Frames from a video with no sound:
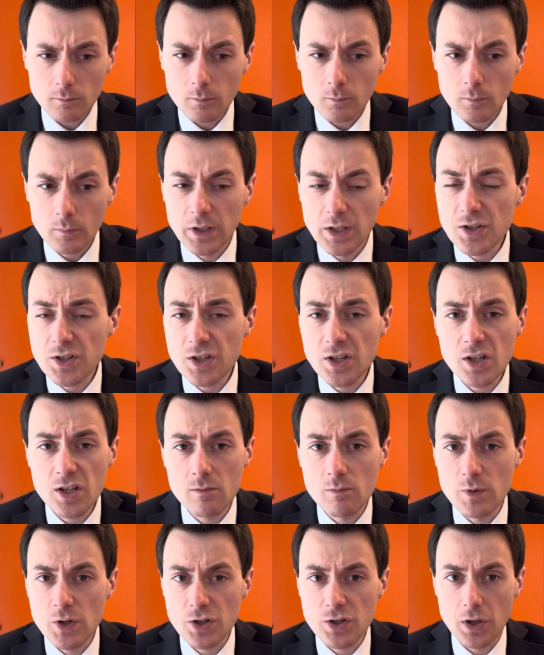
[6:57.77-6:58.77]
this is
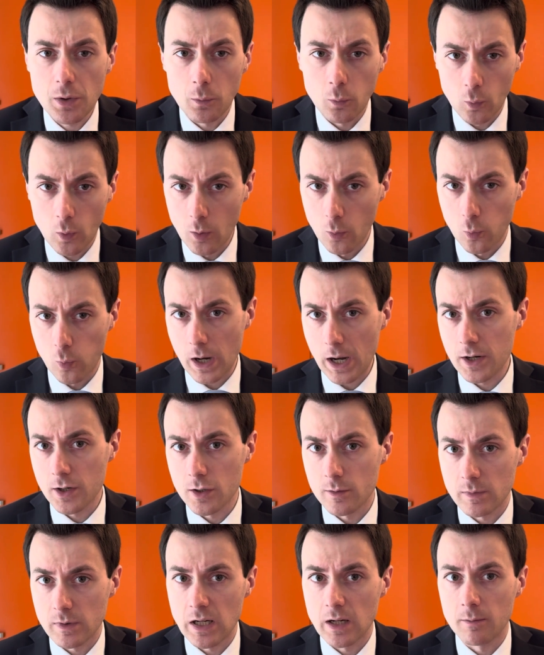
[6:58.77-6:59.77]
just a
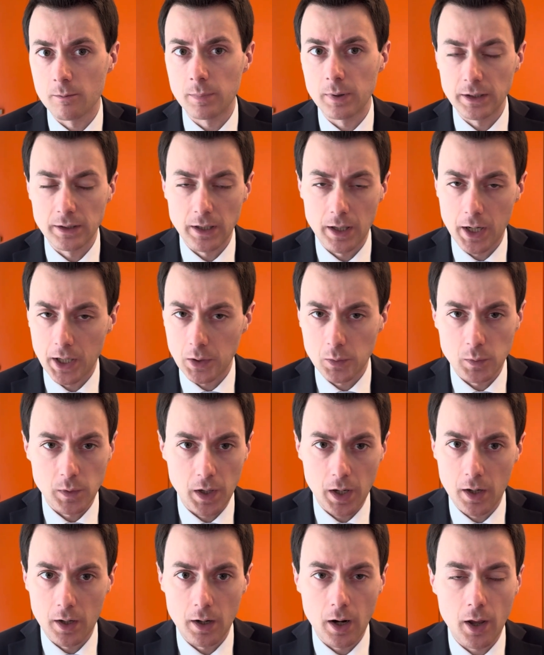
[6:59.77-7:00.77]
random template that I
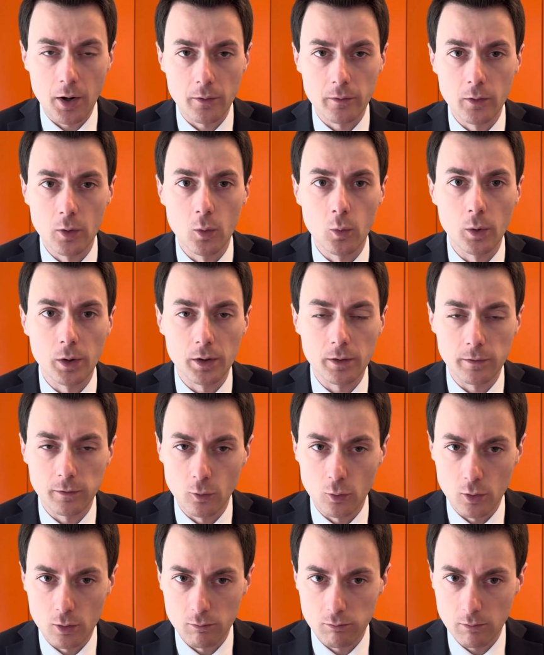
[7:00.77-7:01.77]
created out of nowhere
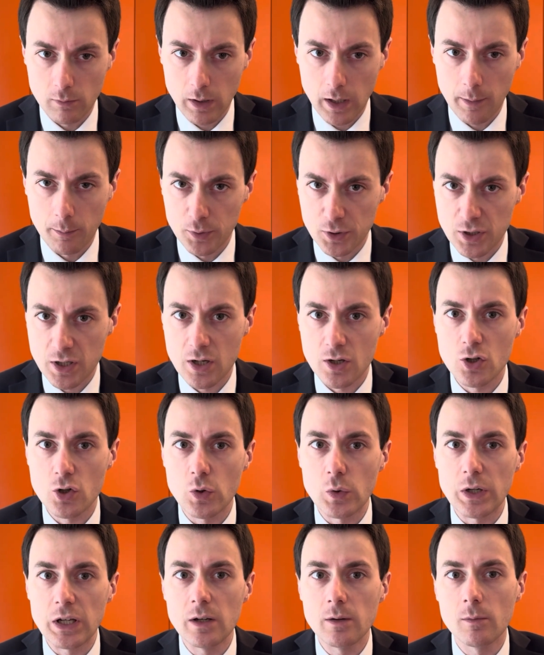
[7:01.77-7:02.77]
for a
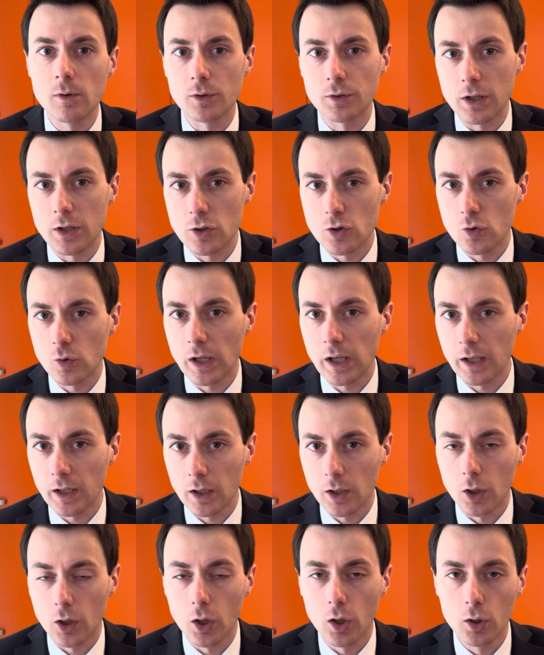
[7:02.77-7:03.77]
potential email that you can
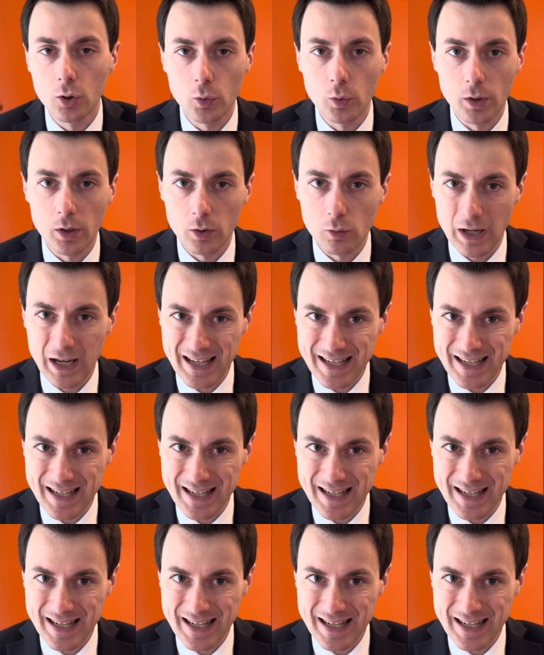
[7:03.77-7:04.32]
include in a